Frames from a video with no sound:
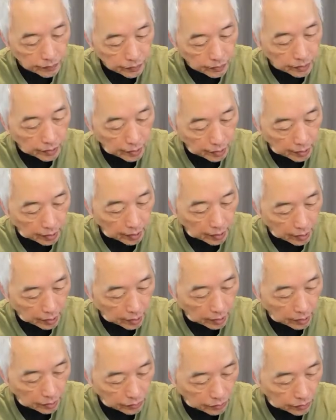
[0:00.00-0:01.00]

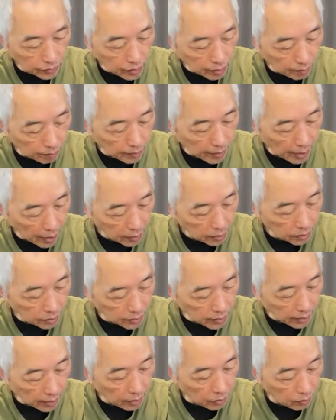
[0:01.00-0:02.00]
and you come back to the
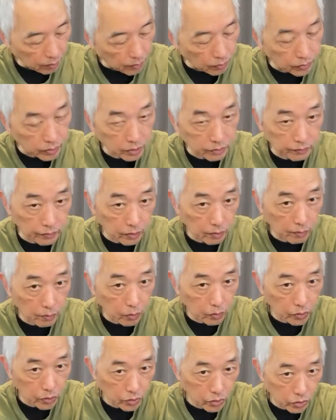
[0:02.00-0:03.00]
elbow. It's very important
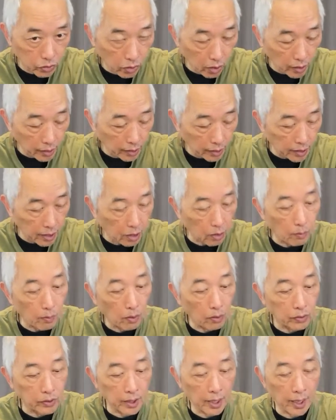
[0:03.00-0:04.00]
that you start at the elbow,
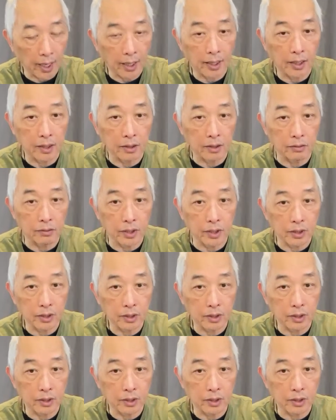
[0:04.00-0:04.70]
you end at the wrist,